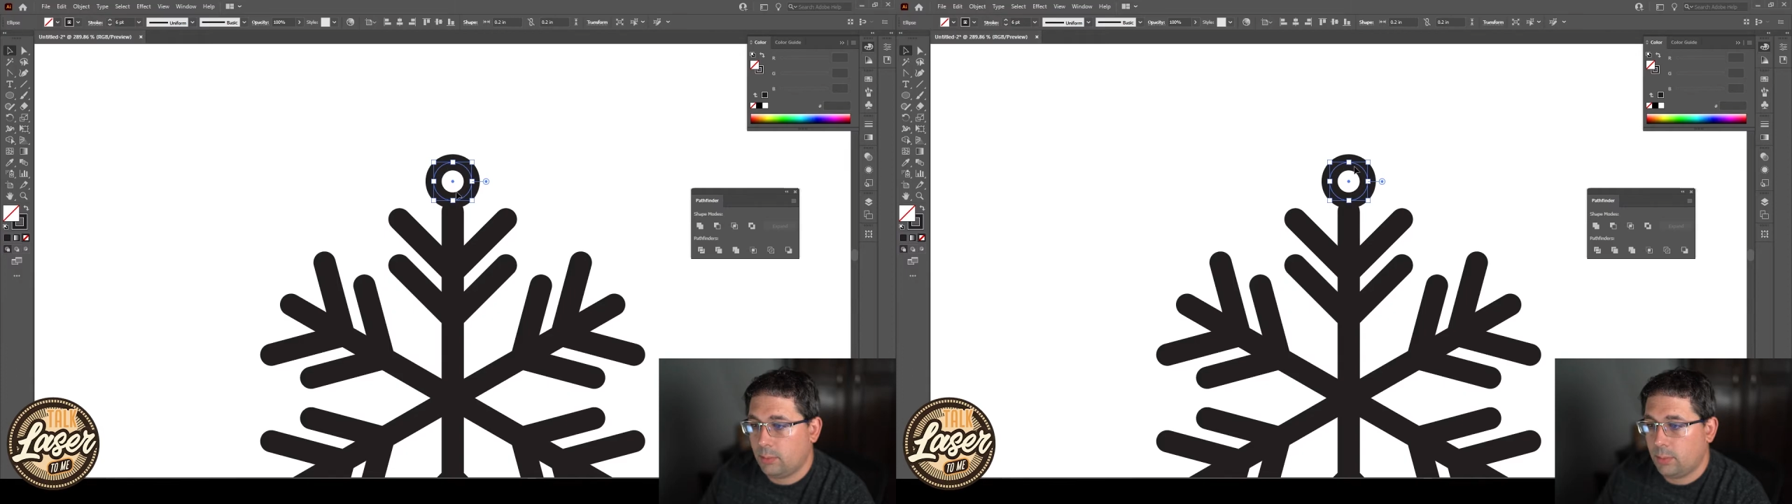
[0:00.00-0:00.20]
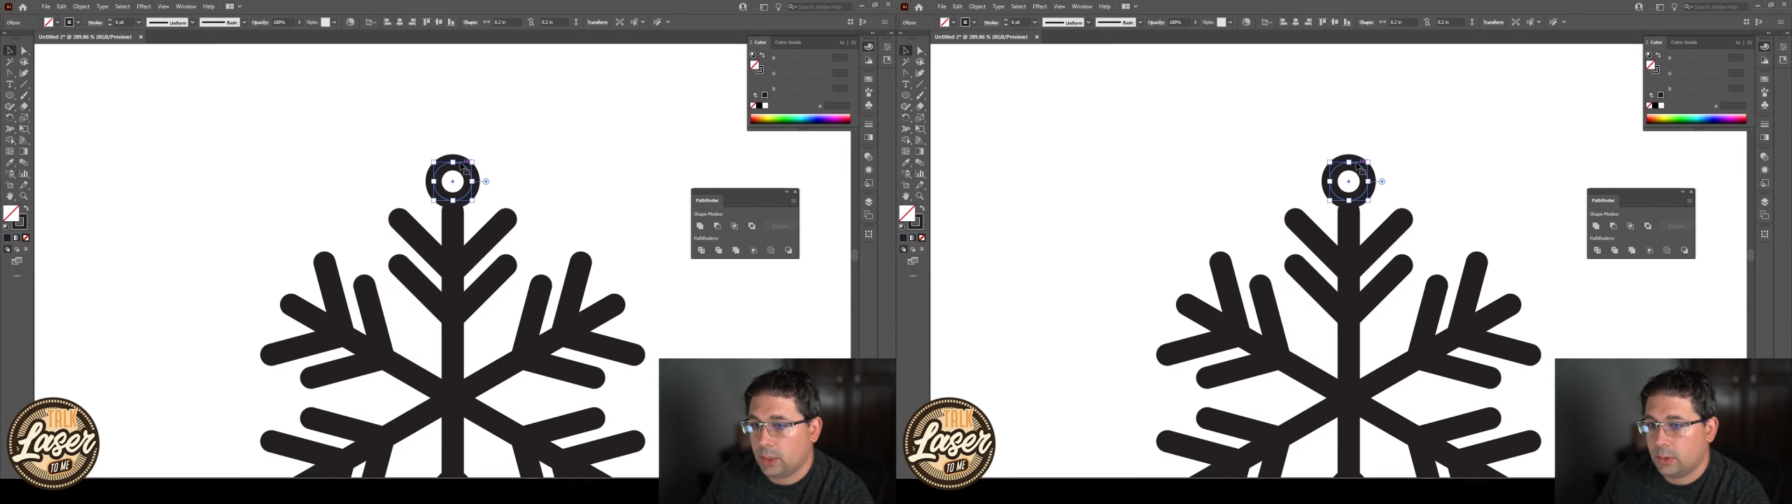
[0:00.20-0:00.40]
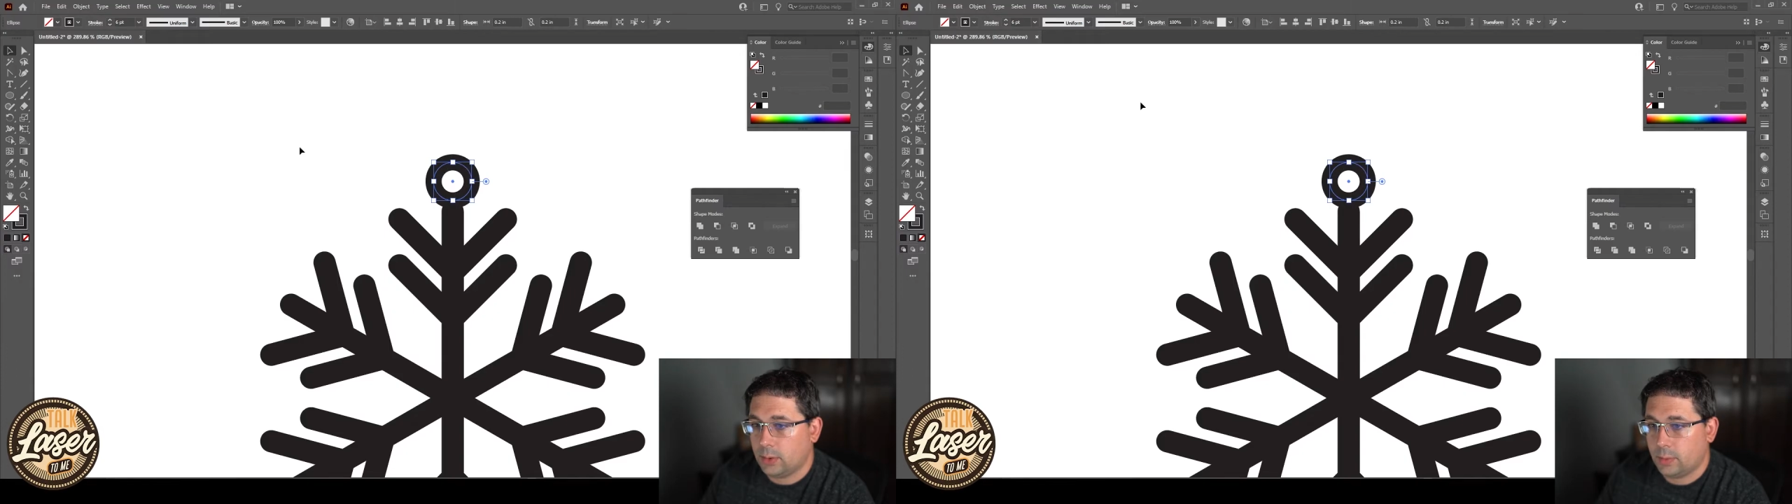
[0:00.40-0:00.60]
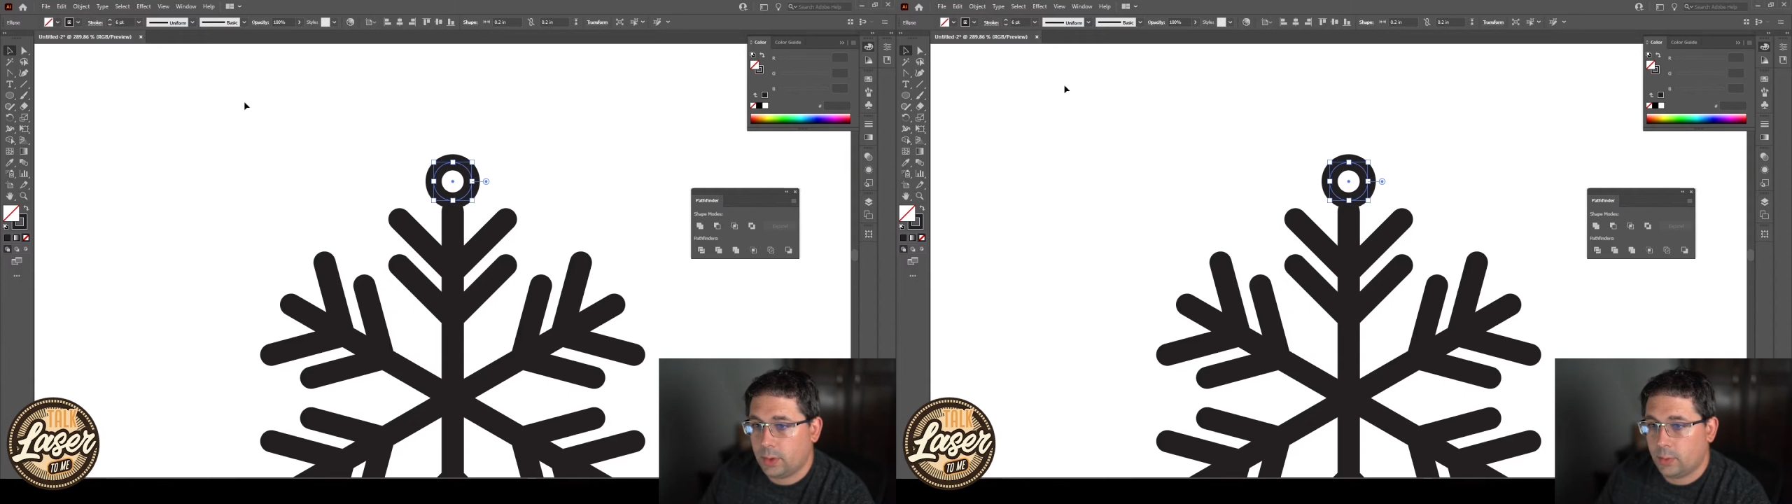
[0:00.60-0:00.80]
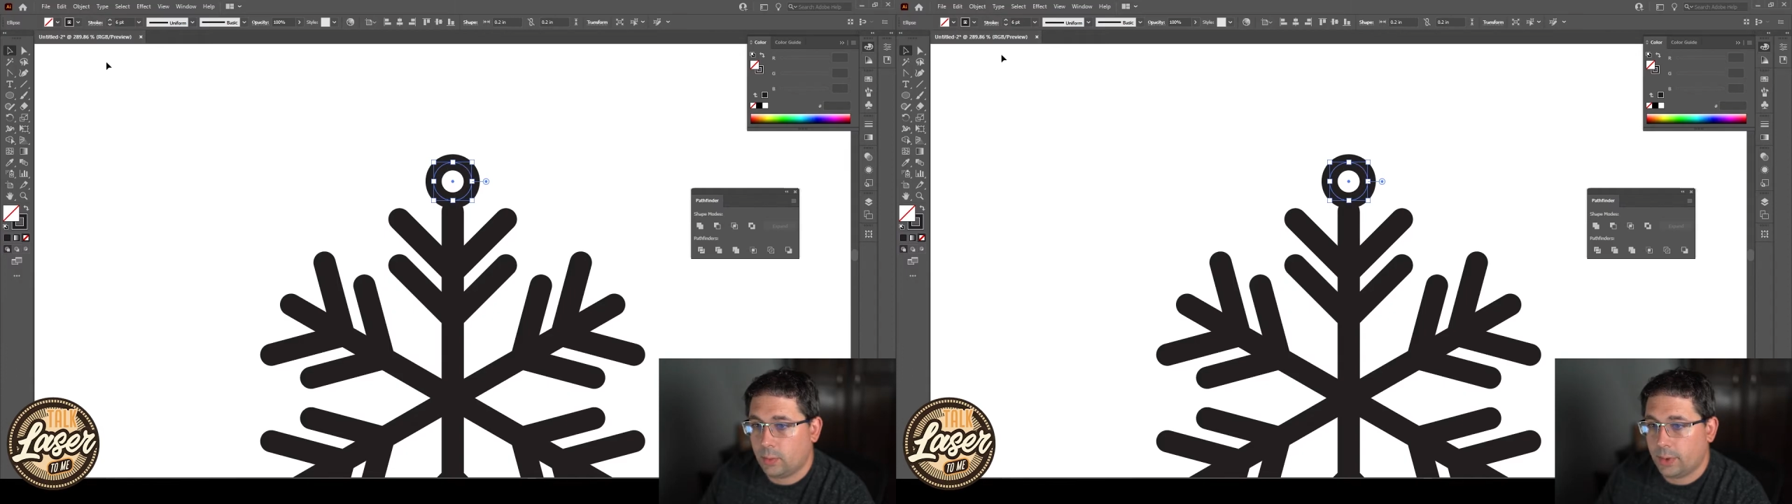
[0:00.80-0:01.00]
middle, and we
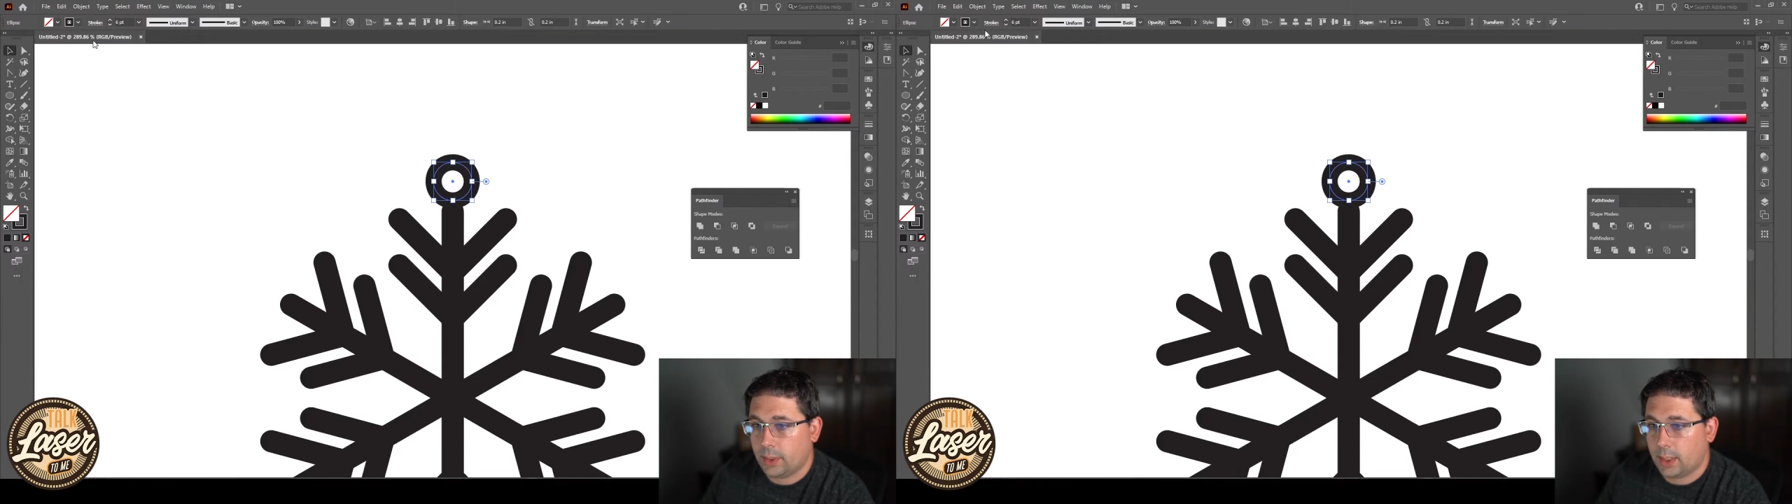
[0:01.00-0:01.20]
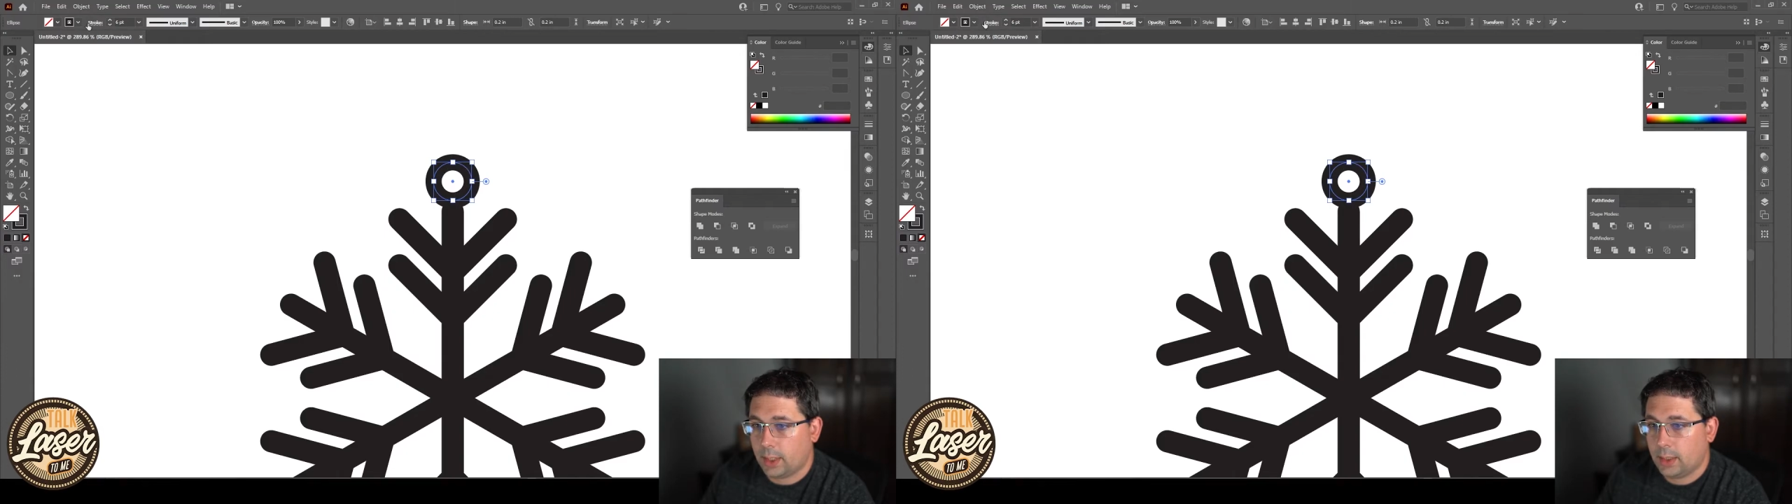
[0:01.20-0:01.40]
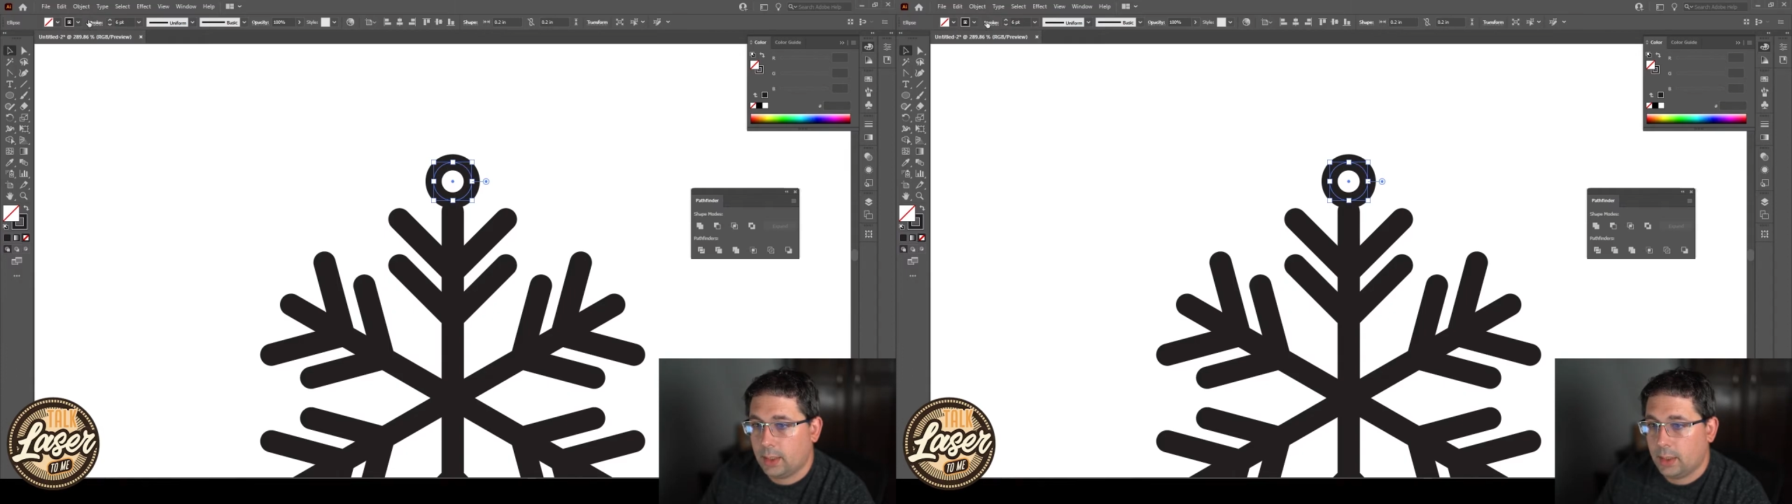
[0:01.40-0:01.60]
don't want that.